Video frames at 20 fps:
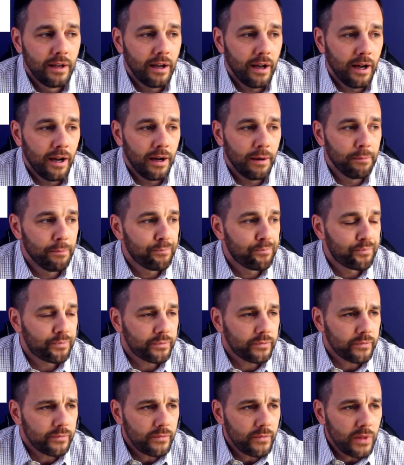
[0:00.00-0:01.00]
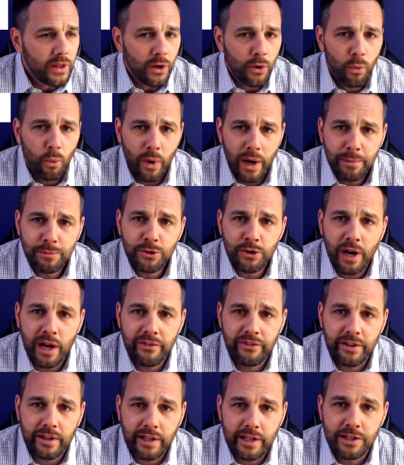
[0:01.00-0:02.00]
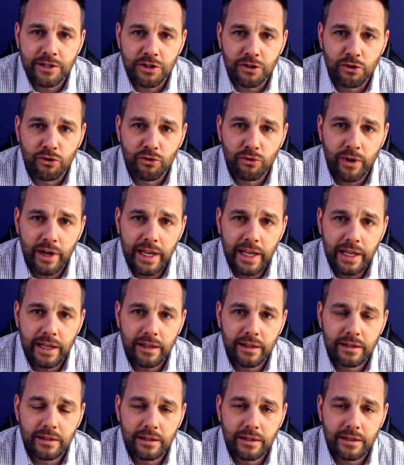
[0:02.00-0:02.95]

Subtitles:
Web traffic is a great